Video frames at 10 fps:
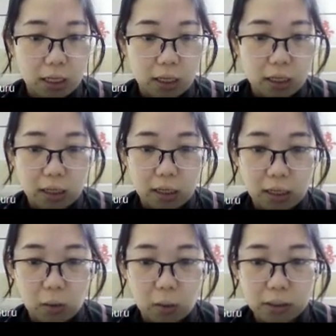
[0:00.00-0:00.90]

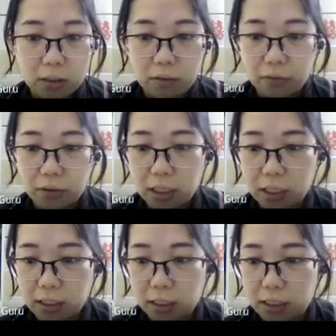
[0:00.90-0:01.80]
Quantity of a
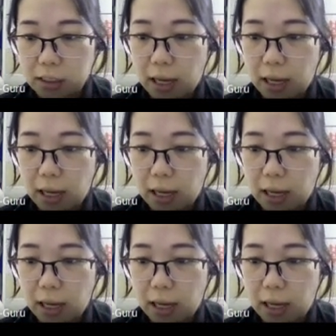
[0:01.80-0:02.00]
heat that's